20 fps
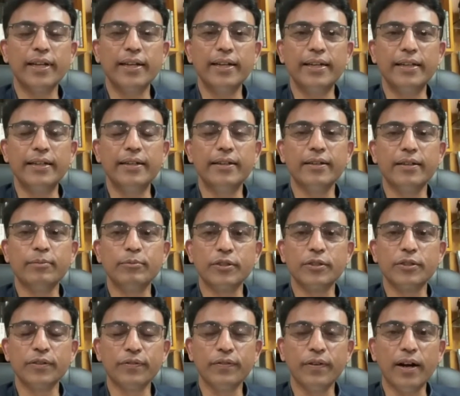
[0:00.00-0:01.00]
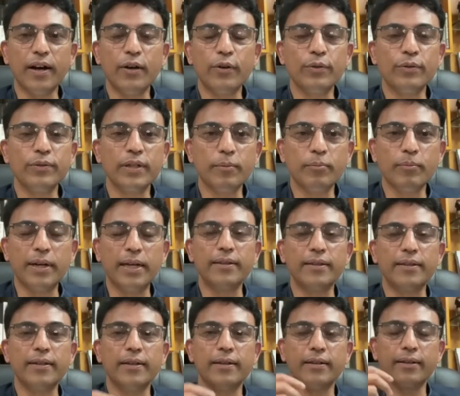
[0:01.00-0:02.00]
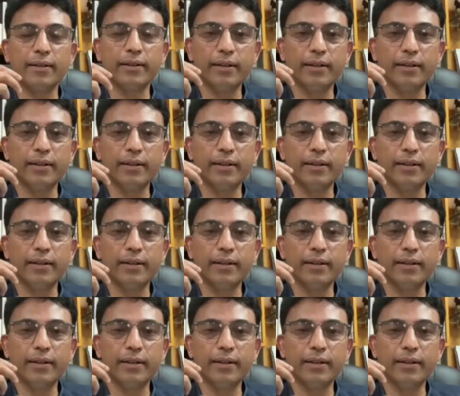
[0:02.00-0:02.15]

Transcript: in terms of how your mother,